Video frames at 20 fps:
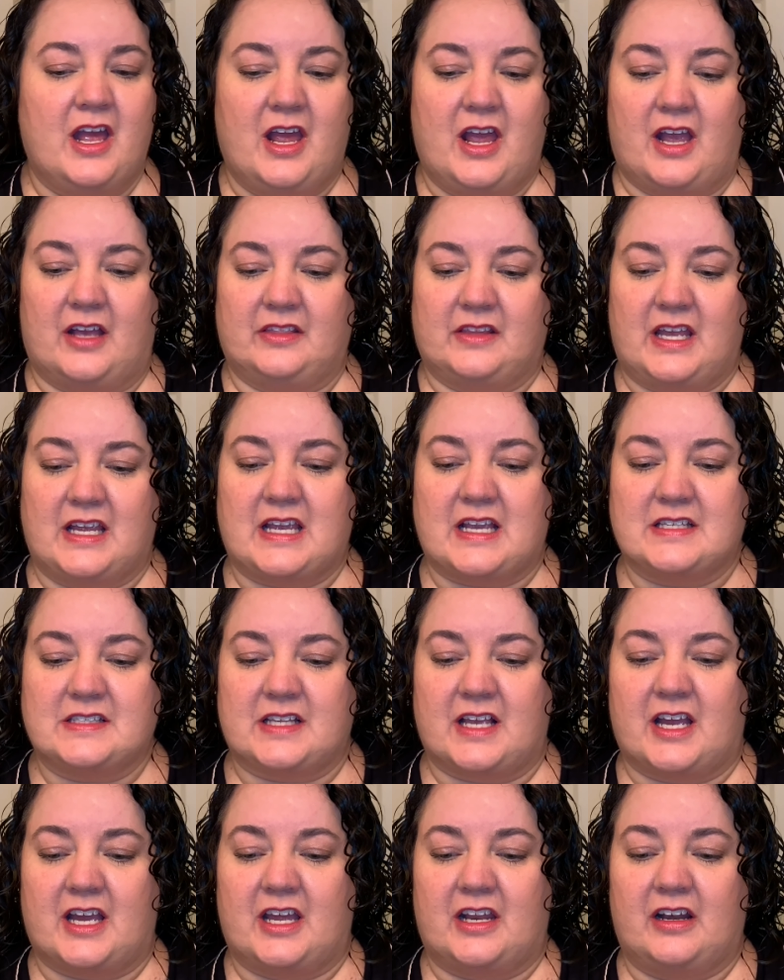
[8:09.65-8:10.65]
And like I
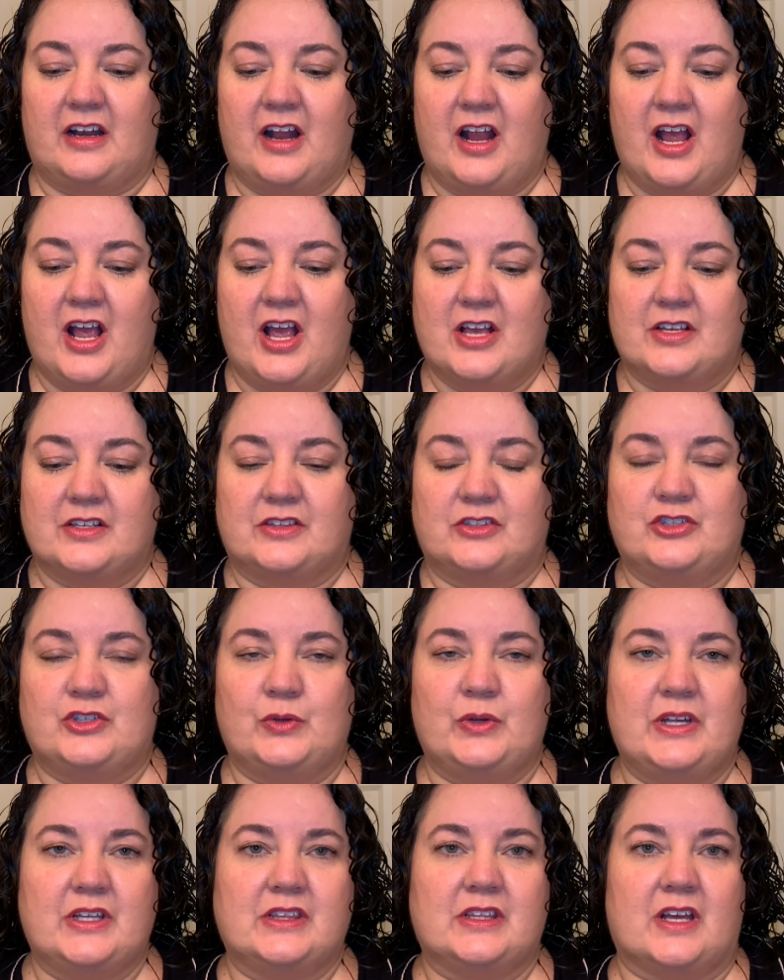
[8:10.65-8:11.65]
said,
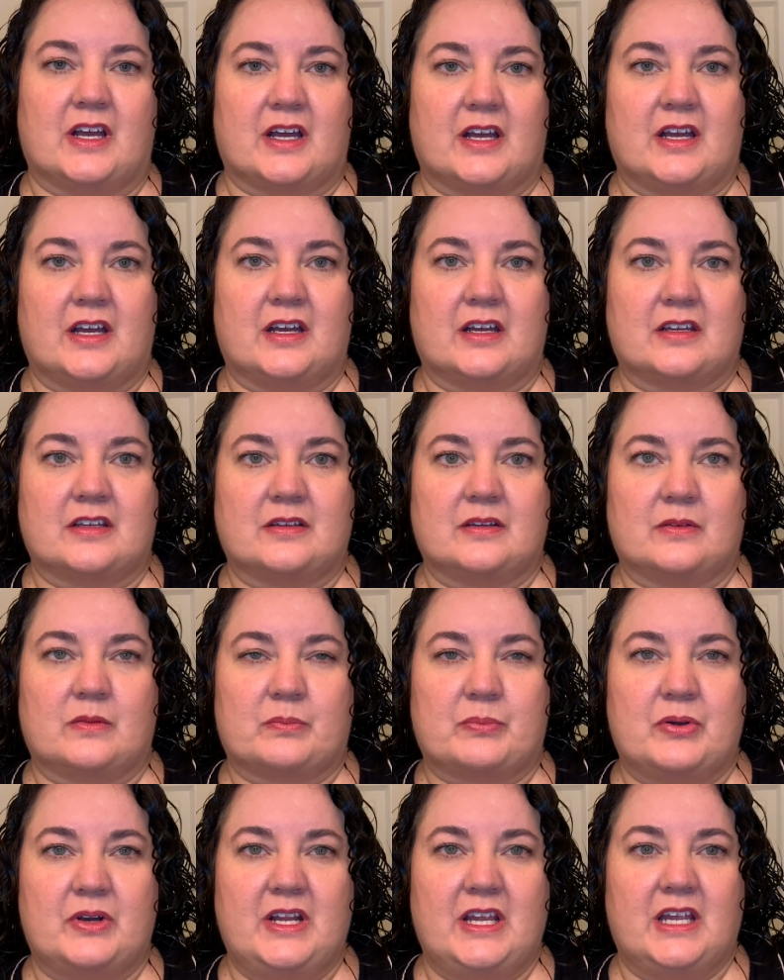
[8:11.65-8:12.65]
doing the
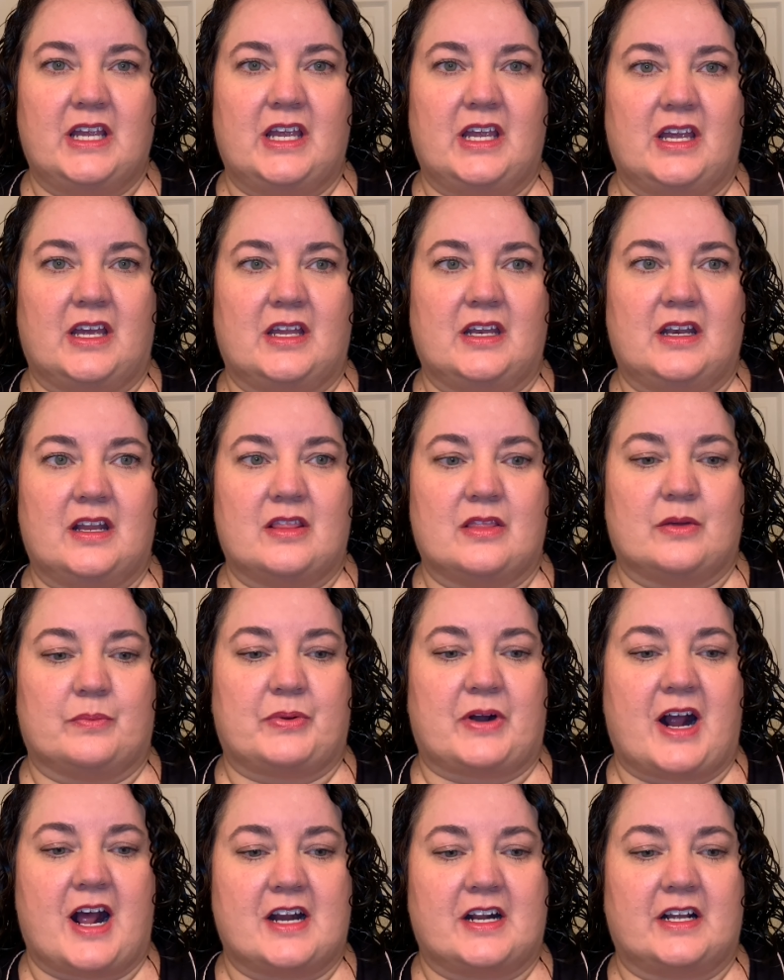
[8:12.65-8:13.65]
putting in the
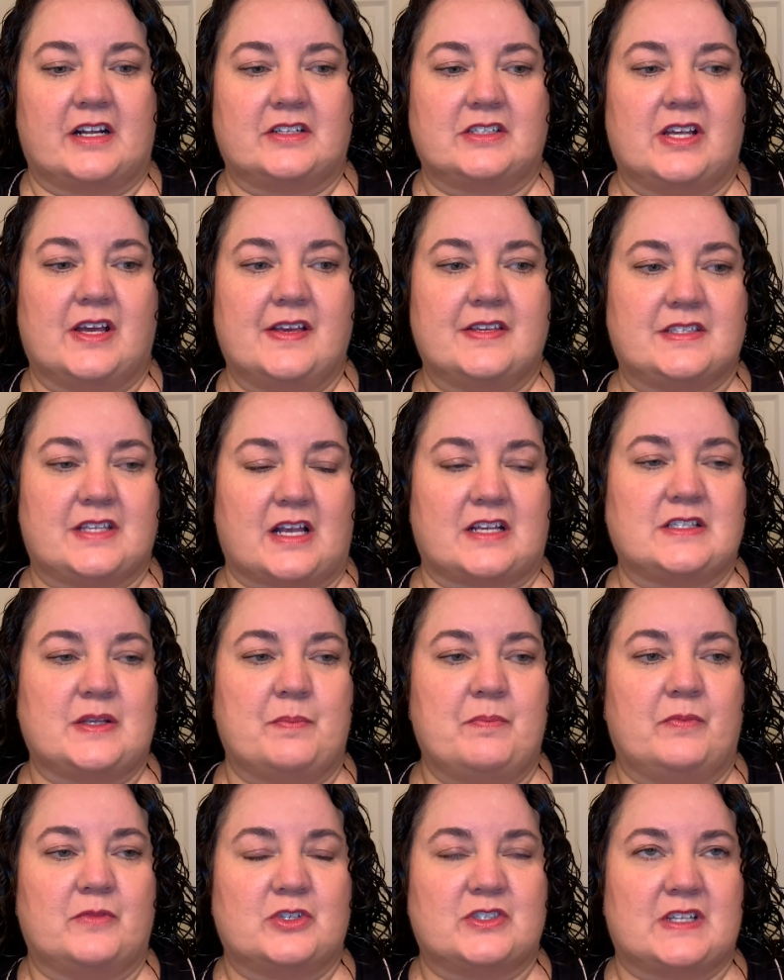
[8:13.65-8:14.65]
product
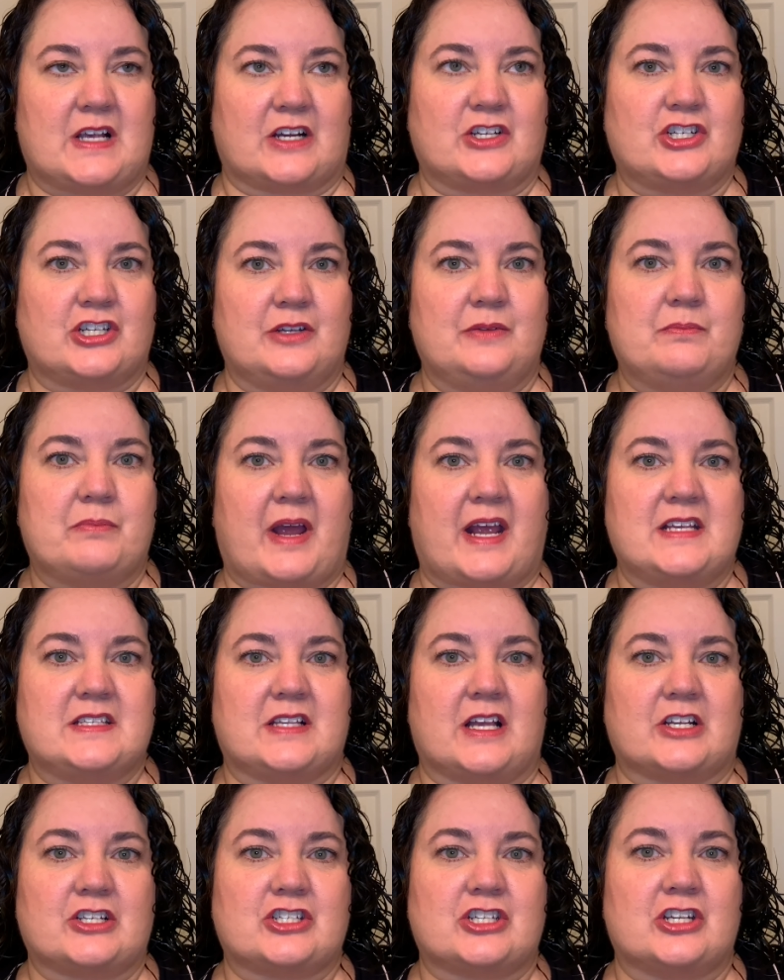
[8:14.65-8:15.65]
section, section by
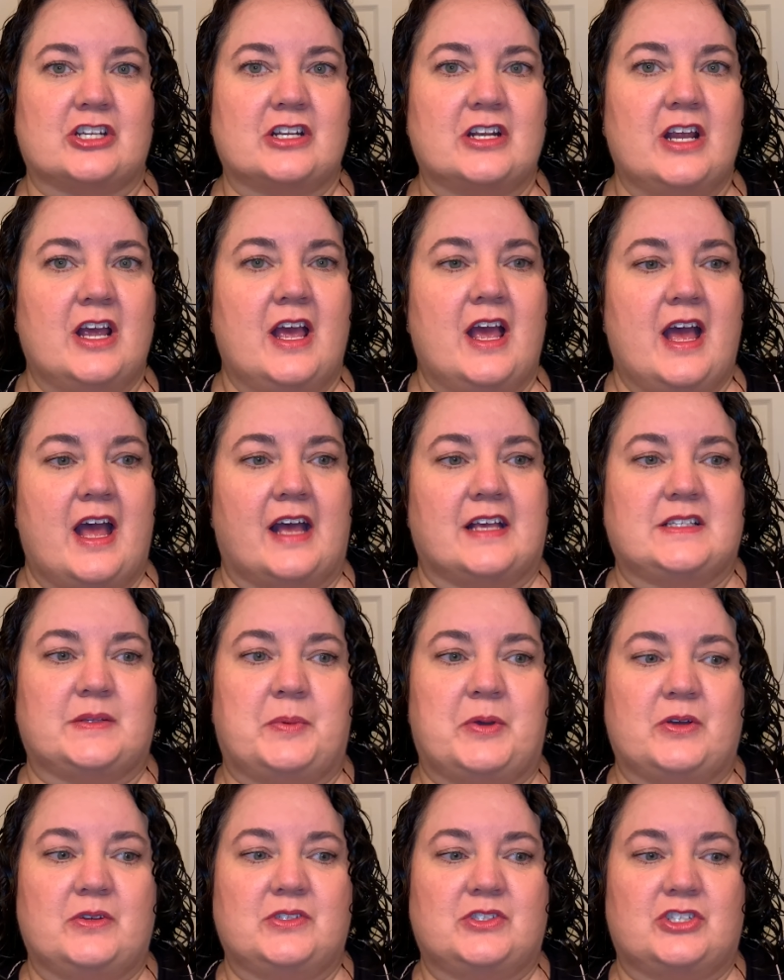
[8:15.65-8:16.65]
section, as
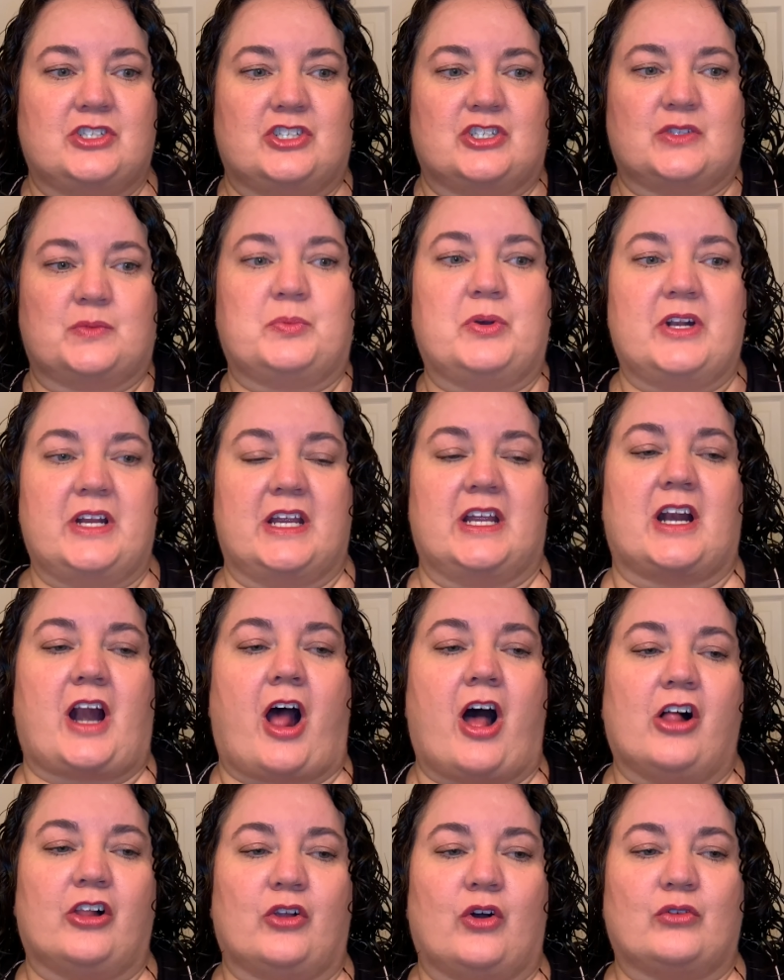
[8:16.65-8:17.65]
opposed to just putting it
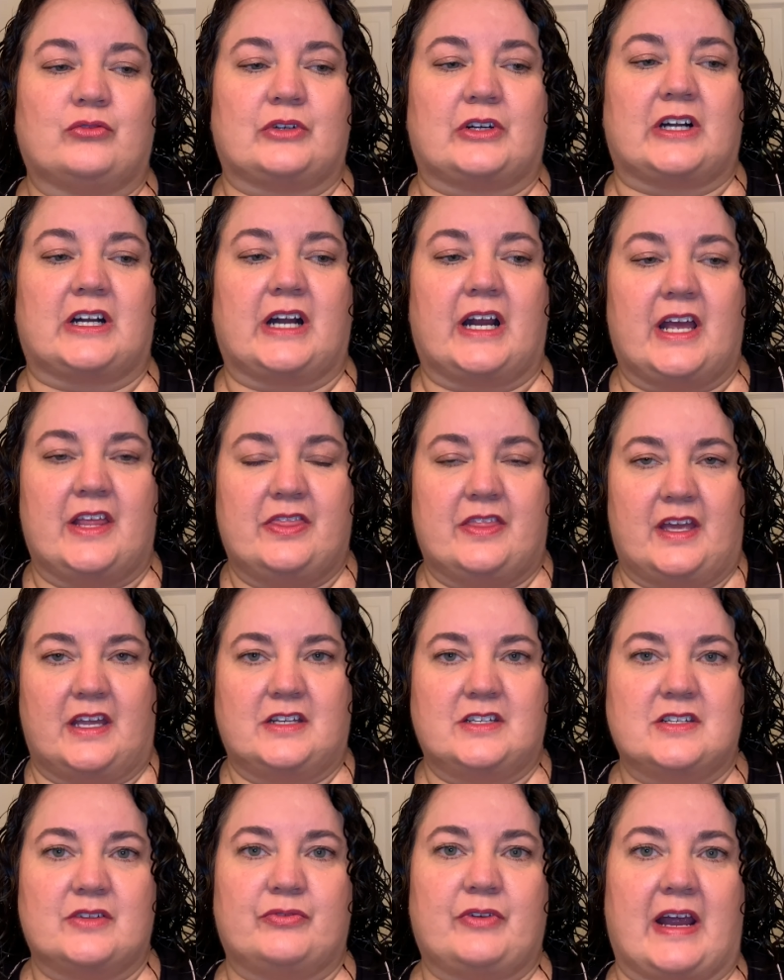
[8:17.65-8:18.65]
all over and then
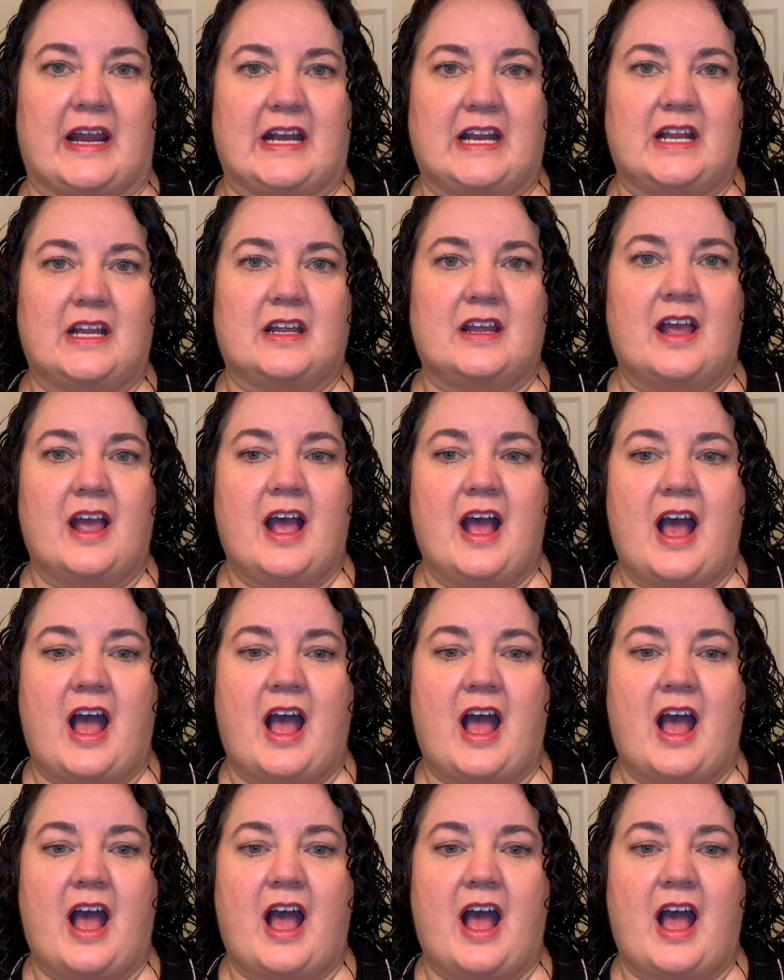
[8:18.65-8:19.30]
defining.